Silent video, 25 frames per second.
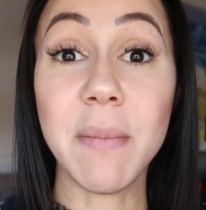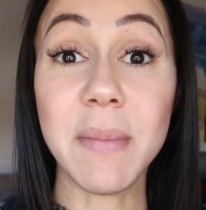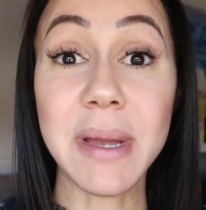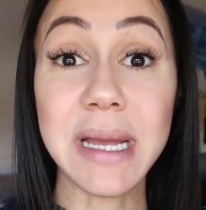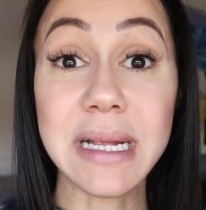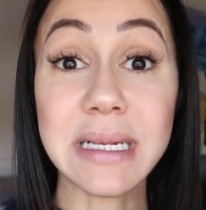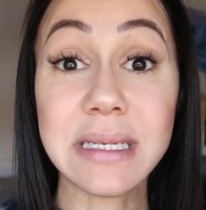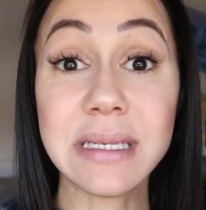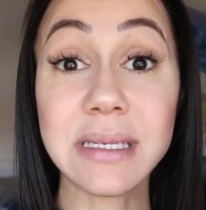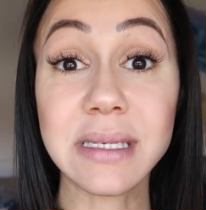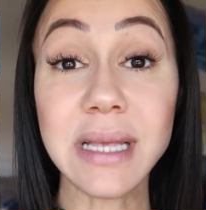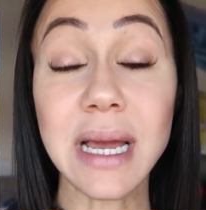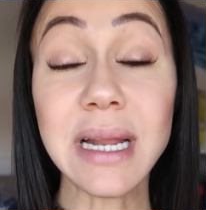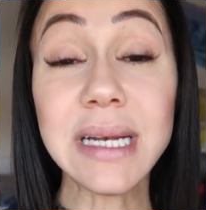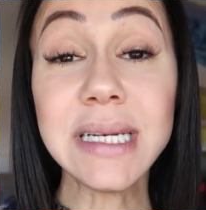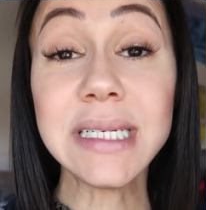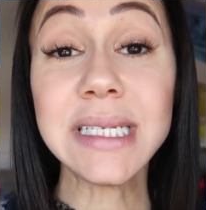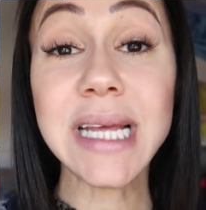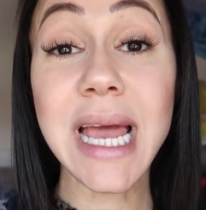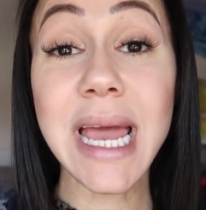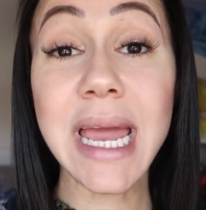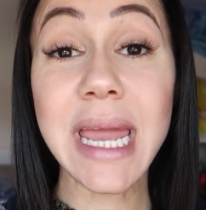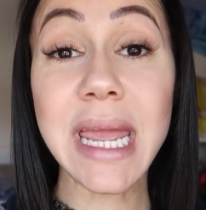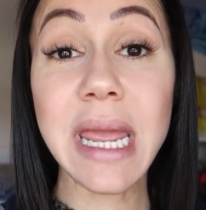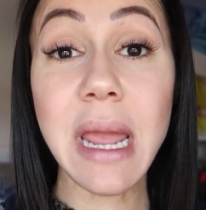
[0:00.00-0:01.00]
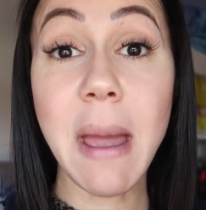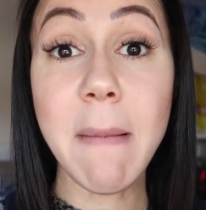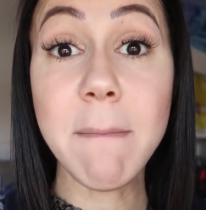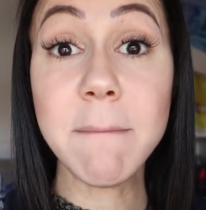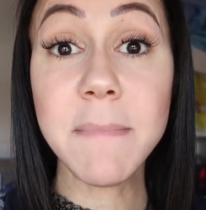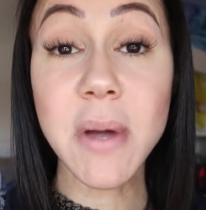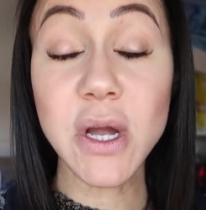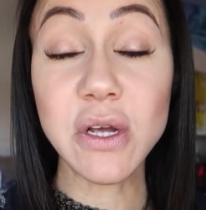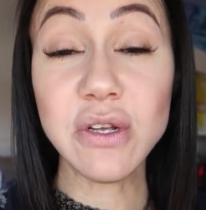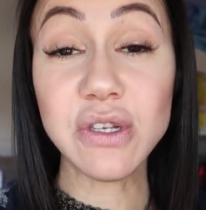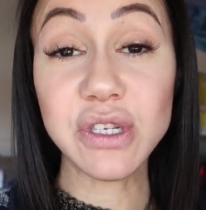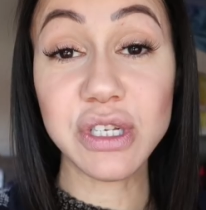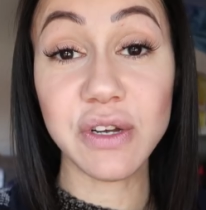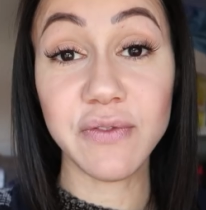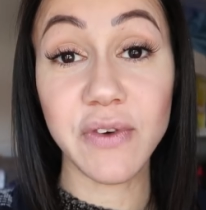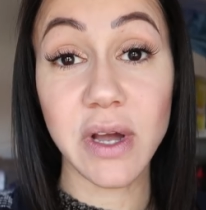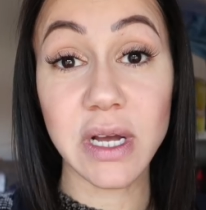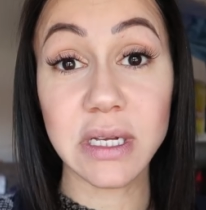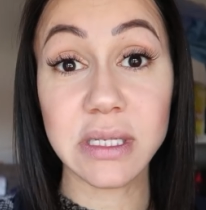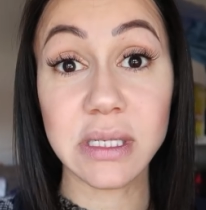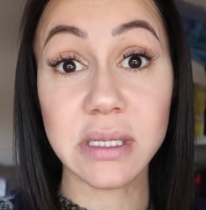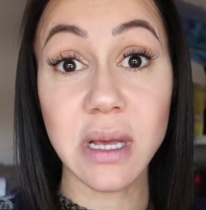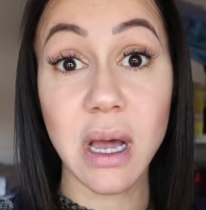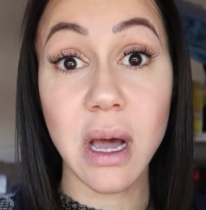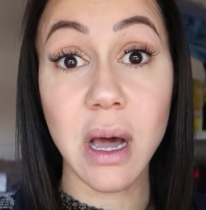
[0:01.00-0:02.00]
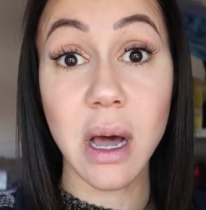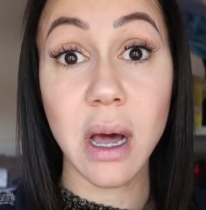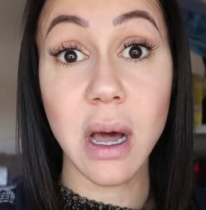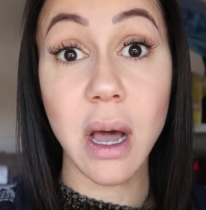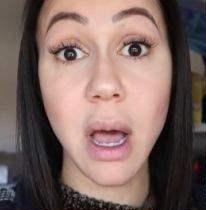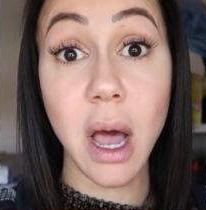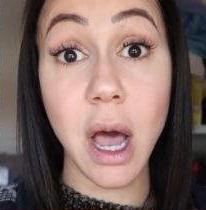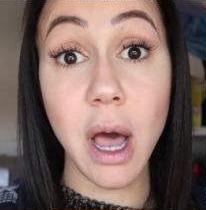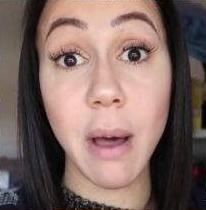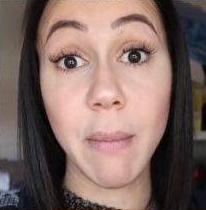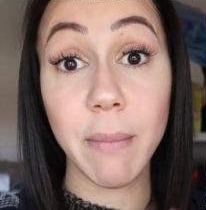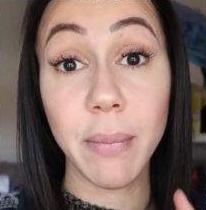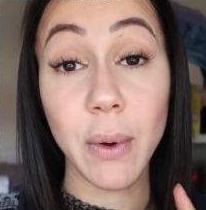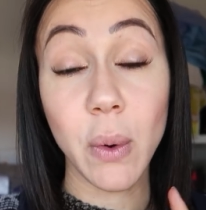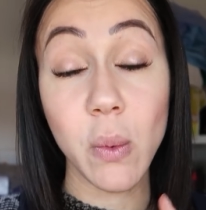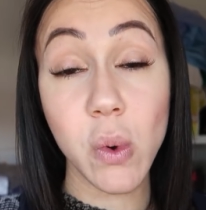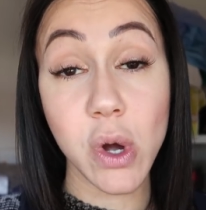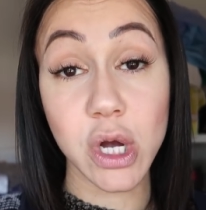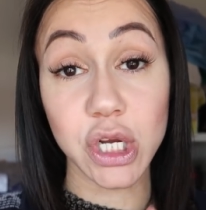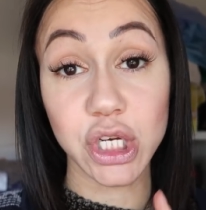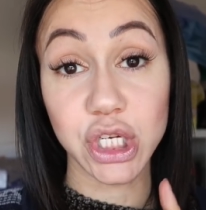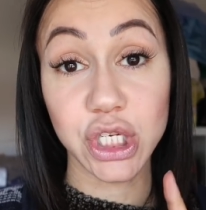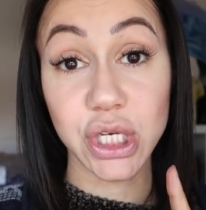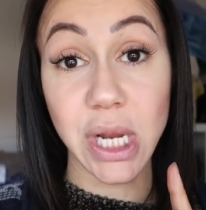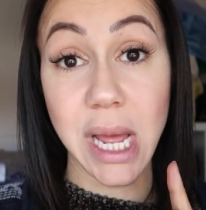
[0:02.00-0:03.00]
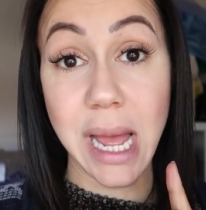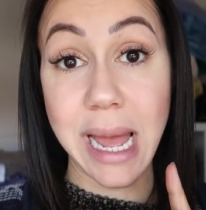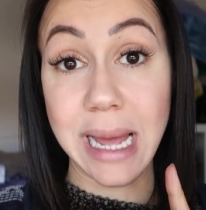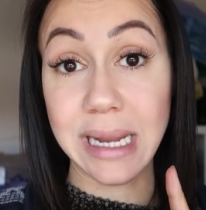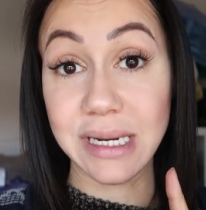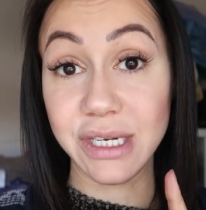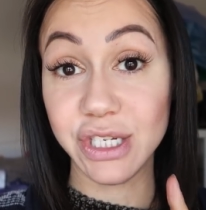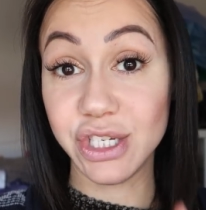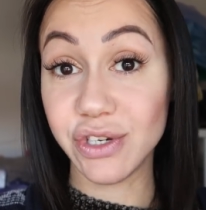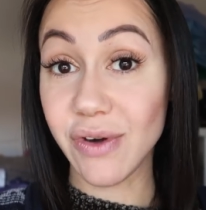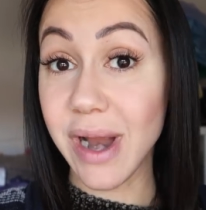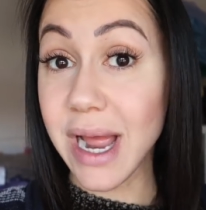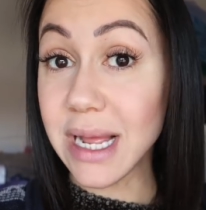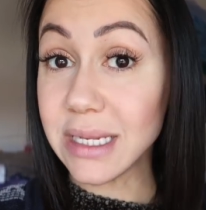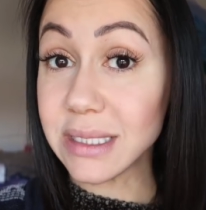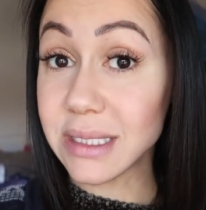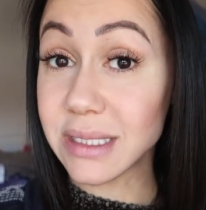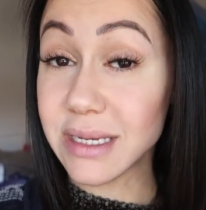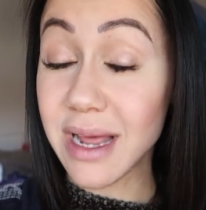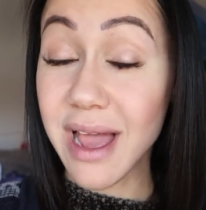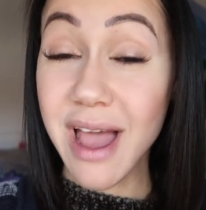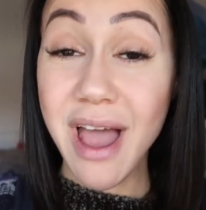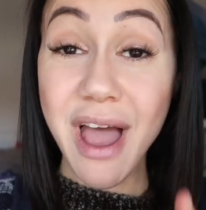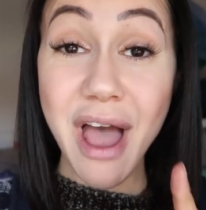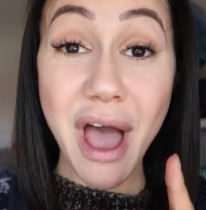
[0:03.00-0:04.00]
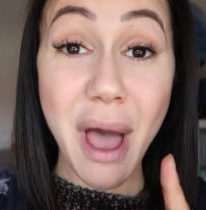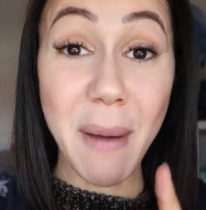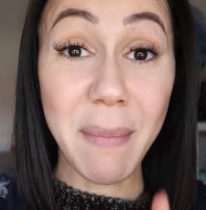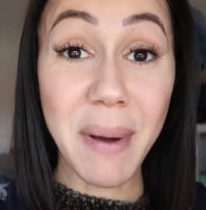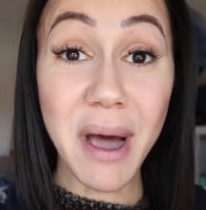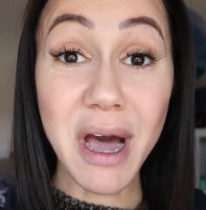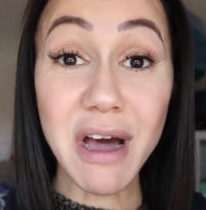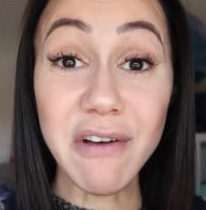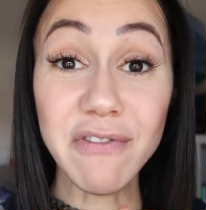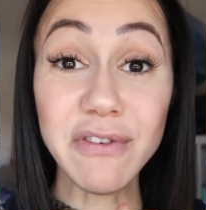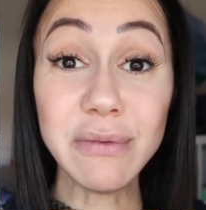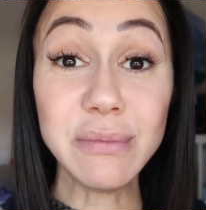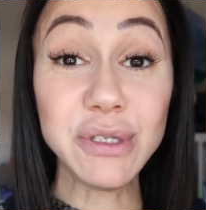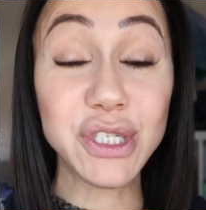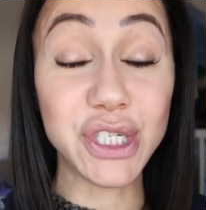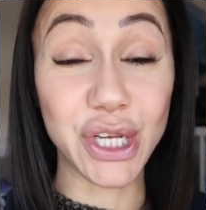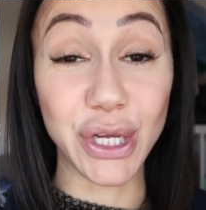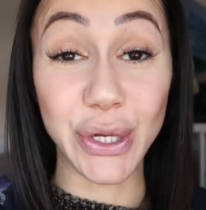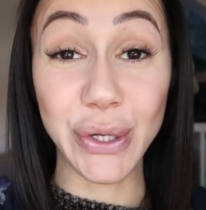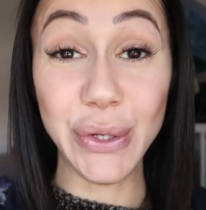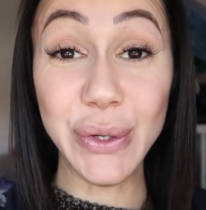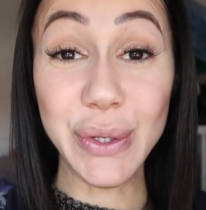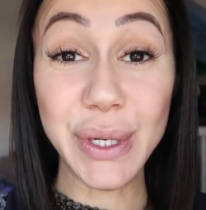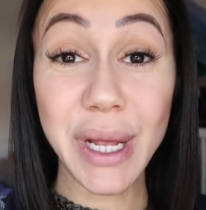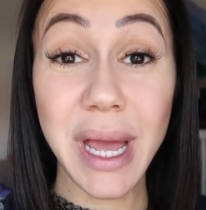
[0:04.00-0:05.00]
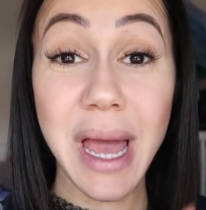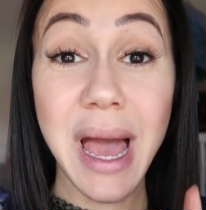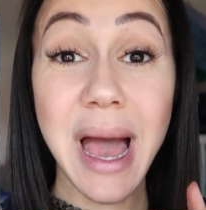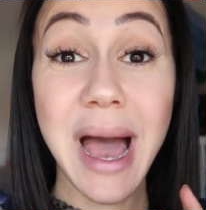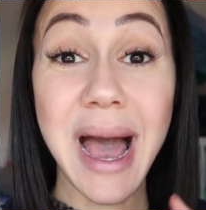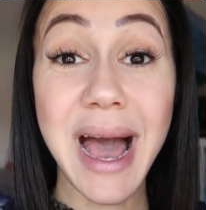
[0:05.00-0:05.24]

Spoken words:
It's Sunday. Most of us are up, washed and dressed, apart from Jude,